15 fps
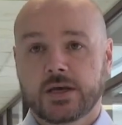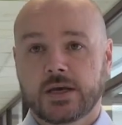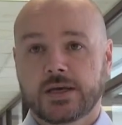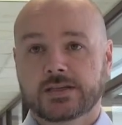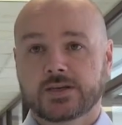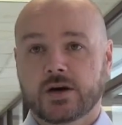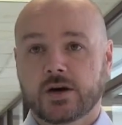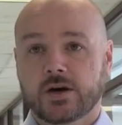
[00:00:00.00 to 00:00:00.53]

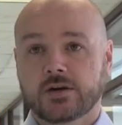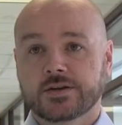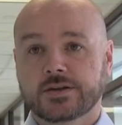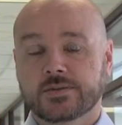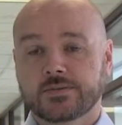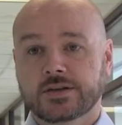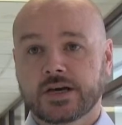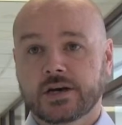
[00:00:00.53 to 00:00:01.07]
It's hard
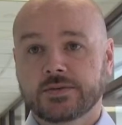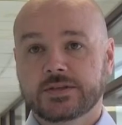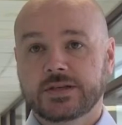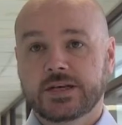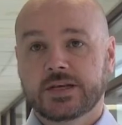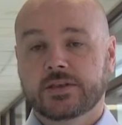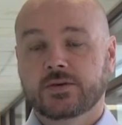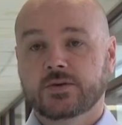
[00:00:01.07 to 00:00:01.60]
sometimes to
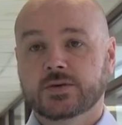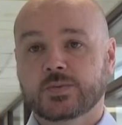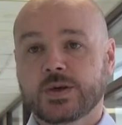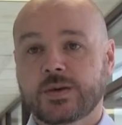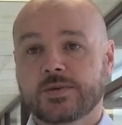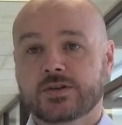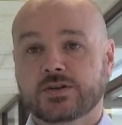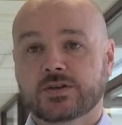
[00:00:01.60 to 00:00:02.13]
get those
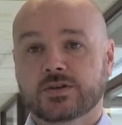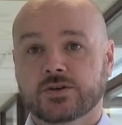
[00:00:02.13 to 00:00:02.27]
babies to